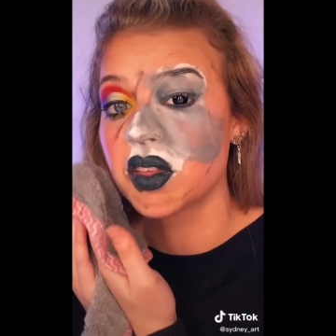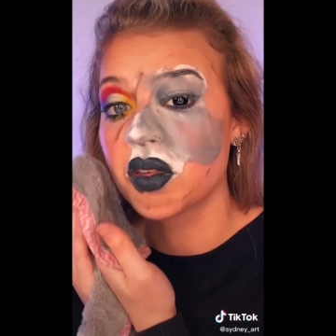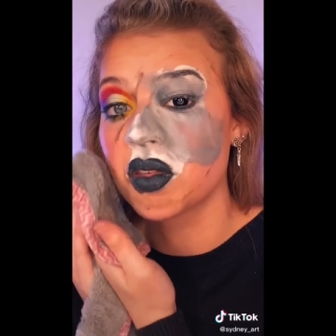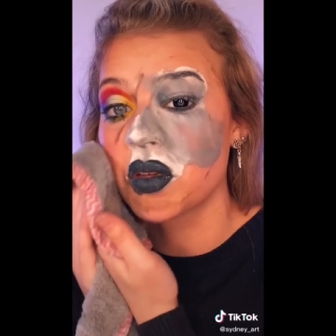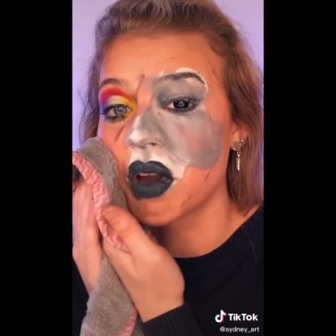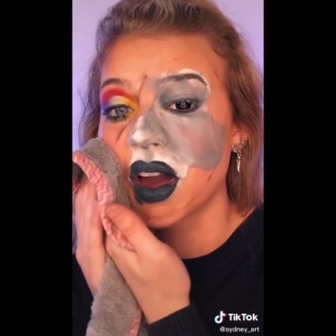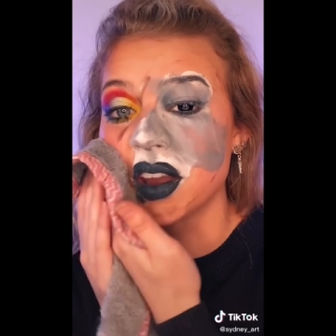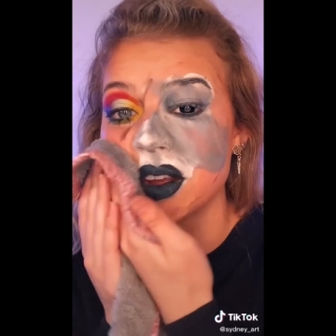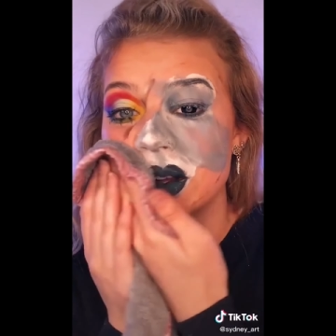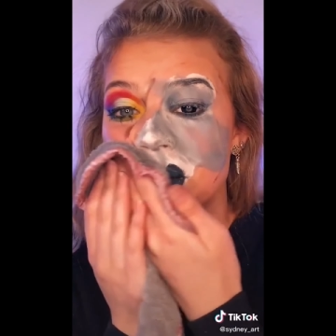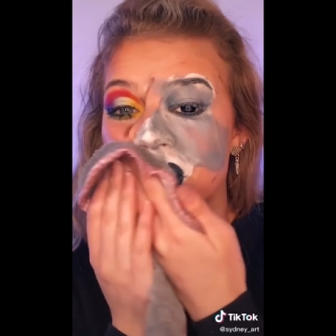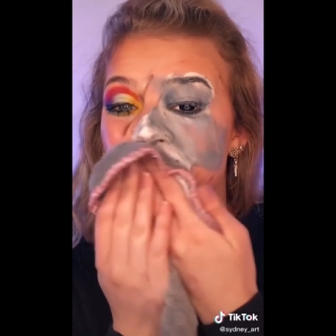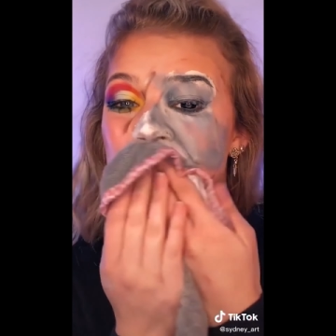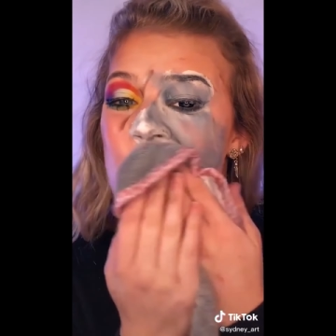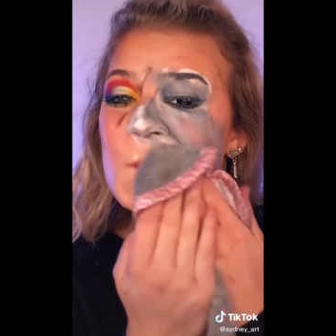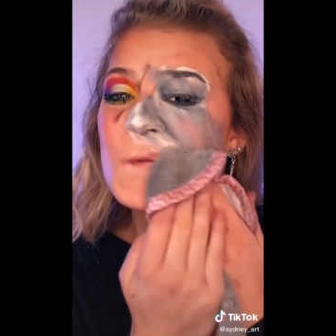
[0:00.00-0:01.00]
try to
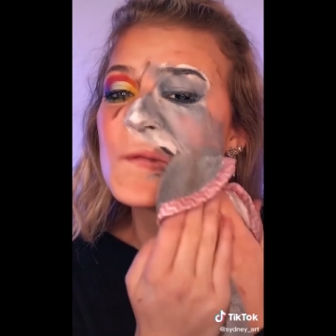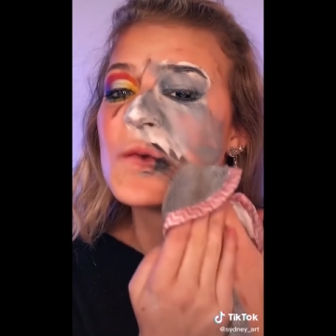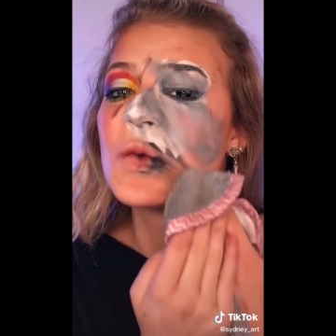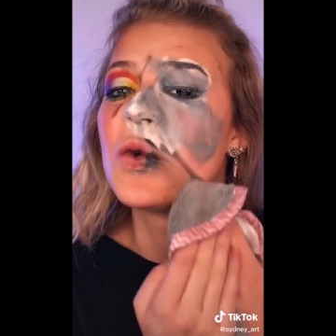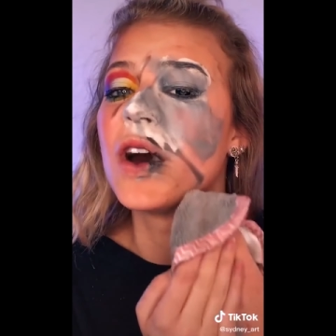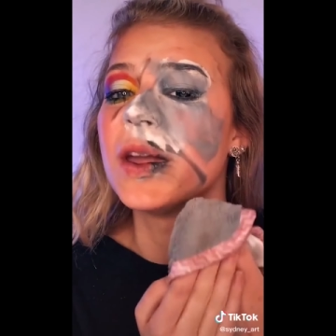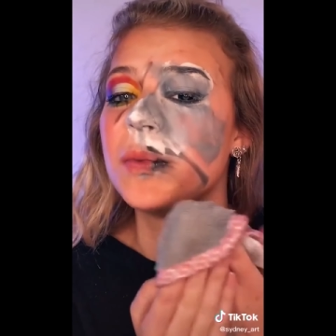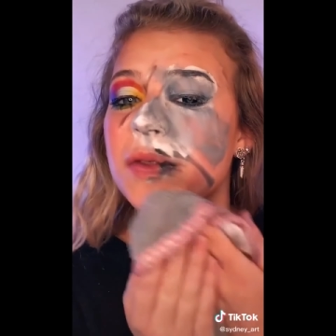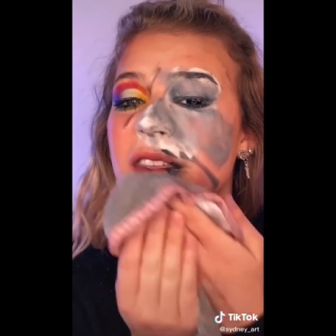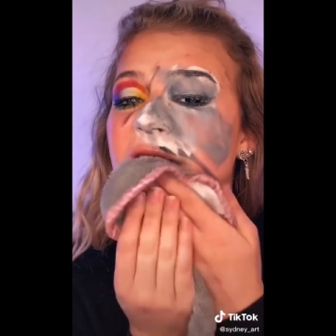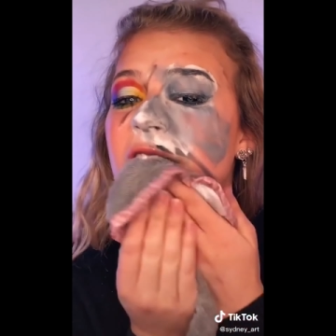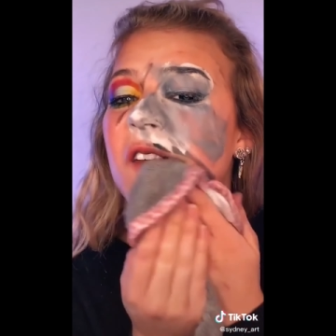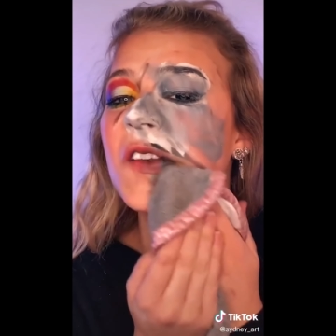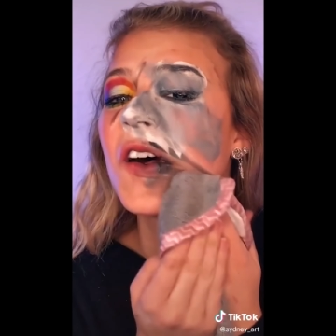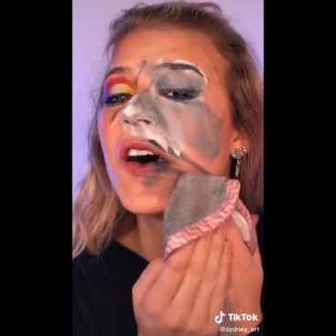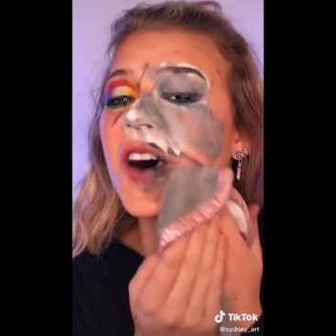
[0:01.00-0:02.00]
Wipe
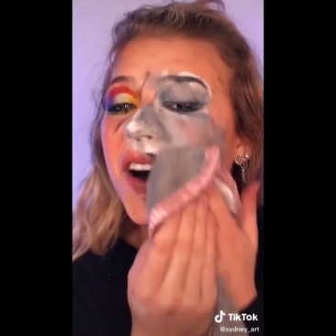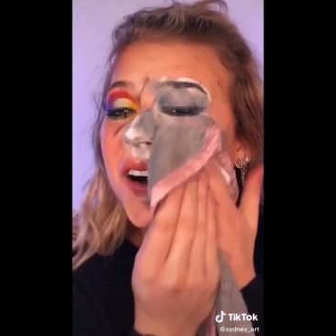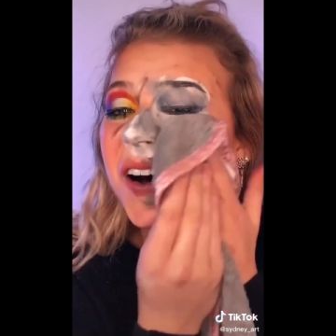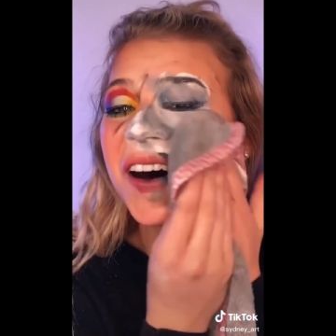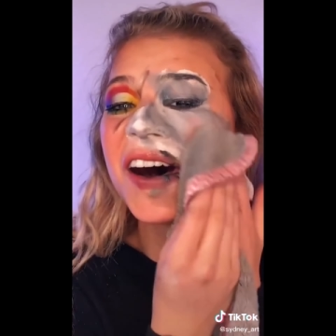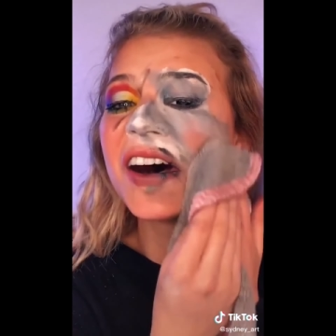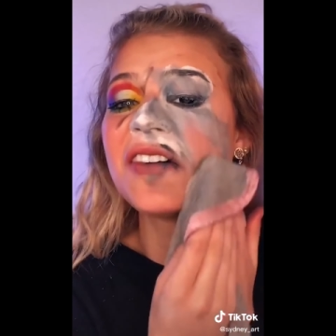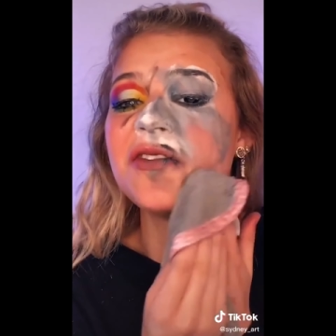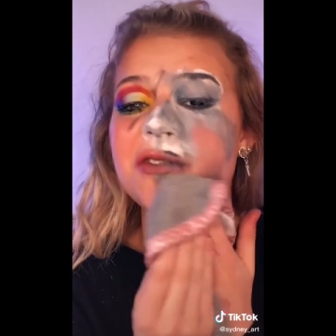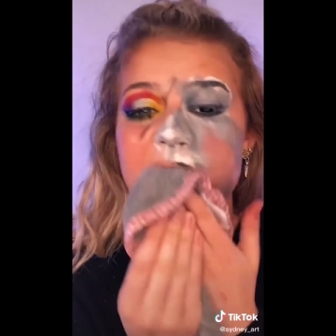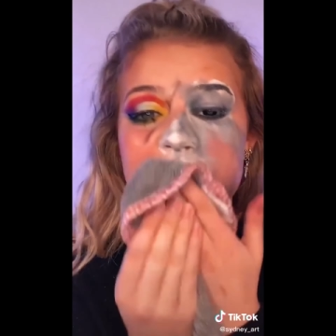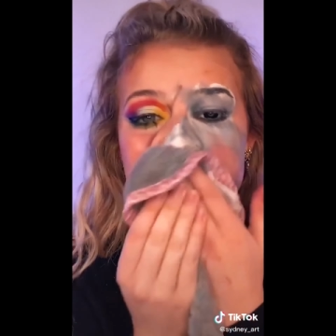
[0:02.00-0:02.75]
this off.